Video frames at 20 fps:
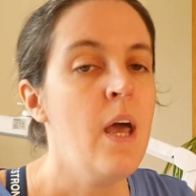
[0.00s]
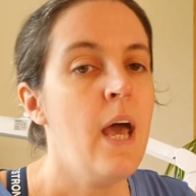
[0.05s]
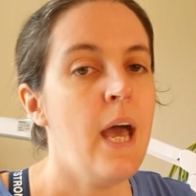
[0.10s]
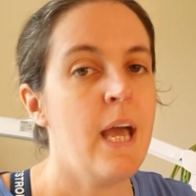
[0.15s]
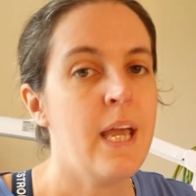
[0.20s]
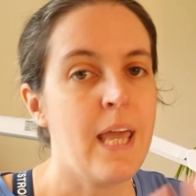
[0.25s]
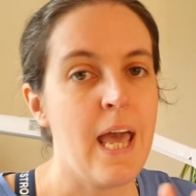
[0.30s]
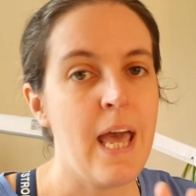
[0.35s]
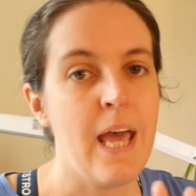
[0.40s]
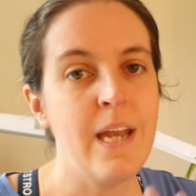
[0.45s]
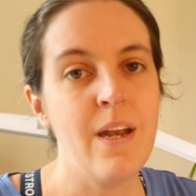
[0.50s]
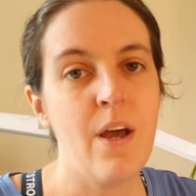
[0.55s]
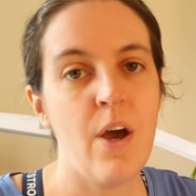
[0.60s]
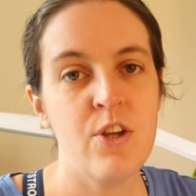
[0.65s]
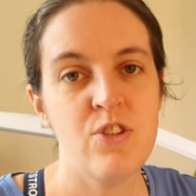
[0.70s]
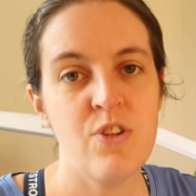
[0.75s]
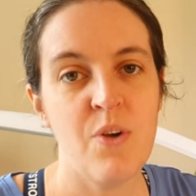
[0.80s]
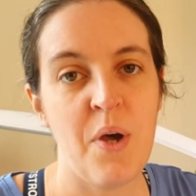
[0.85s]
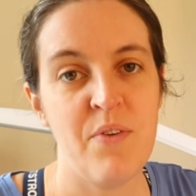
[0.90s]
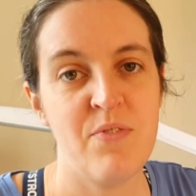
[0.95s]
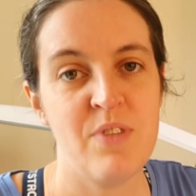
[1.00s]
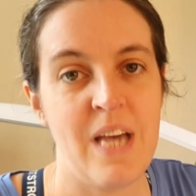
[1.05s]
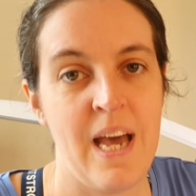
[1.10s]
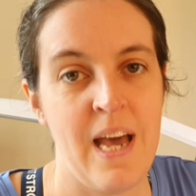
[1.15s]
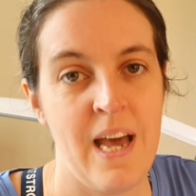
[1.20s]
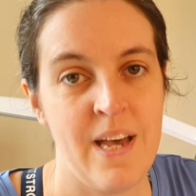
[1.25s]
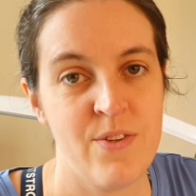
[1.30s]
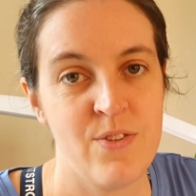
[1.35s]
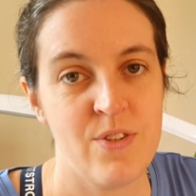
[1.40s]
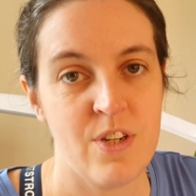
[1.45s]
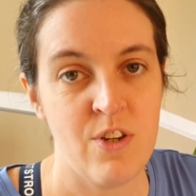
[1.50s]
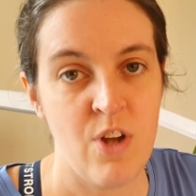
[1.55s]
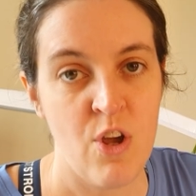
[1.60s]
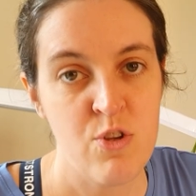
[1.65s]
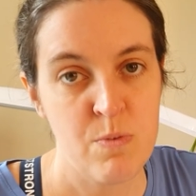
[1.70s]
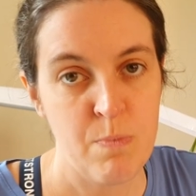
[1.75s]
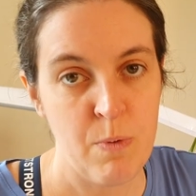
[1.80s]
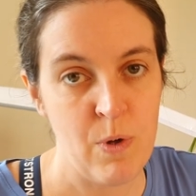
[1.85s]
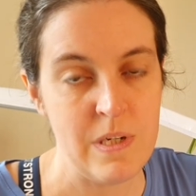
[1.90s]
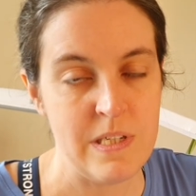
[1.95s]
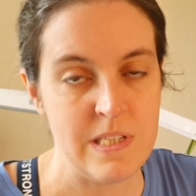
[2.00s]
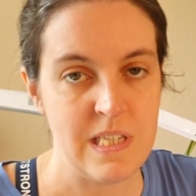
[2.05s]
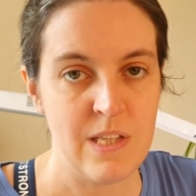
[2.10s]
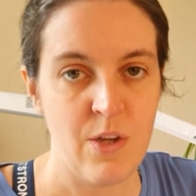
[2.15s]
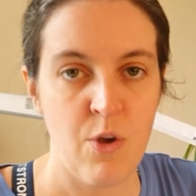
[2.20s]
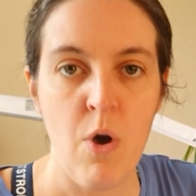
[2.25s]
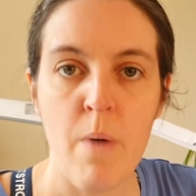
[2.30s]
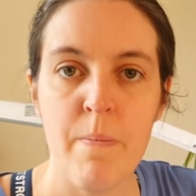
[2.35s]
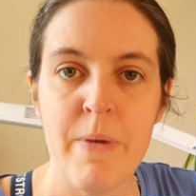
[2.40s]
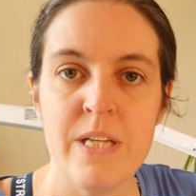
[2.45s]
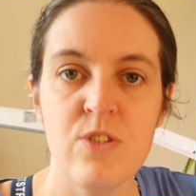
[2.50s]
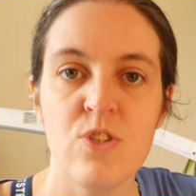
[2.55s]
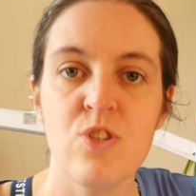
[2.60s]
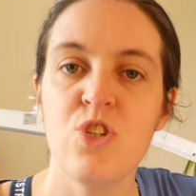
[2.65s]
Again, I do have to ask, no spoilers in the comments,